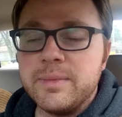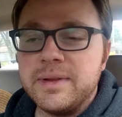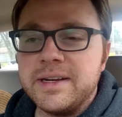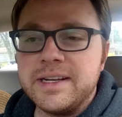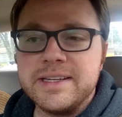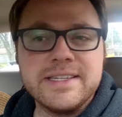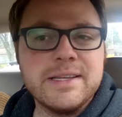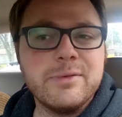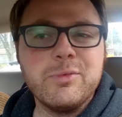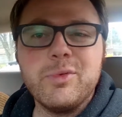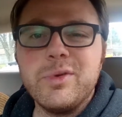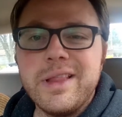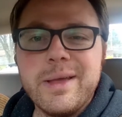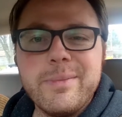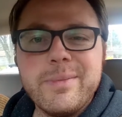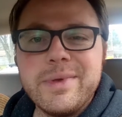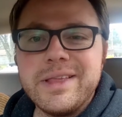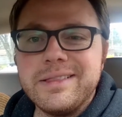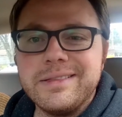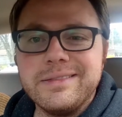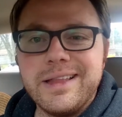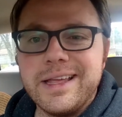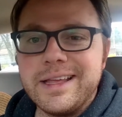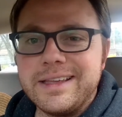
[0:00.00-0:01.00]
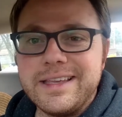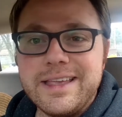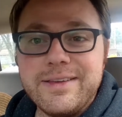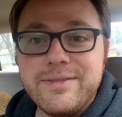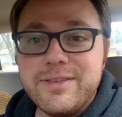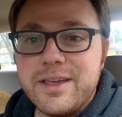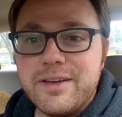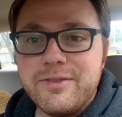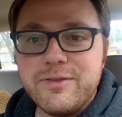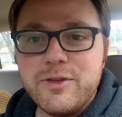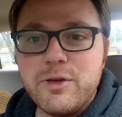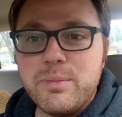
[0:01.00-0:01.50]
And I said, well, let me give
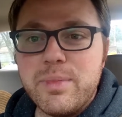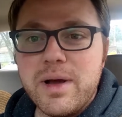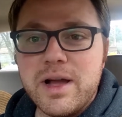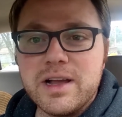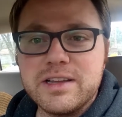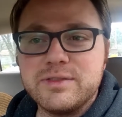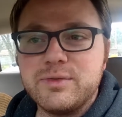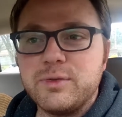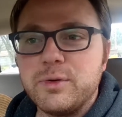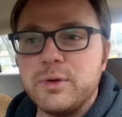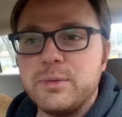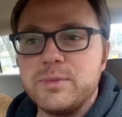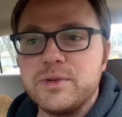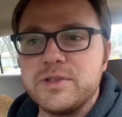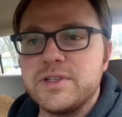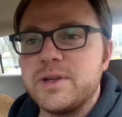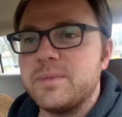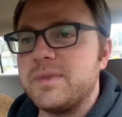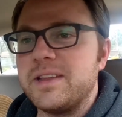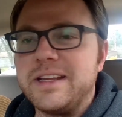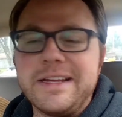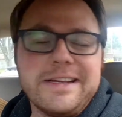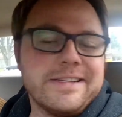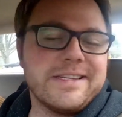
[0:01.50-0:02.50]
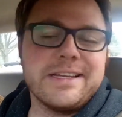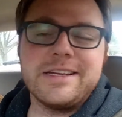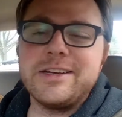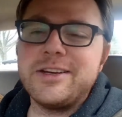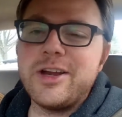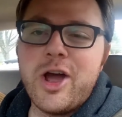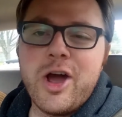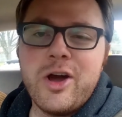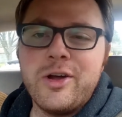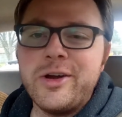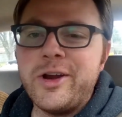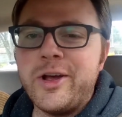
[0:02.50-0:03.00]
you a few bucks for them or something. He said,
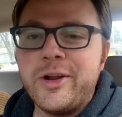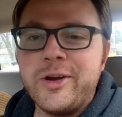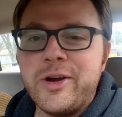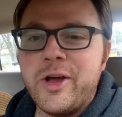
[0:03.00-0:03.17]
no.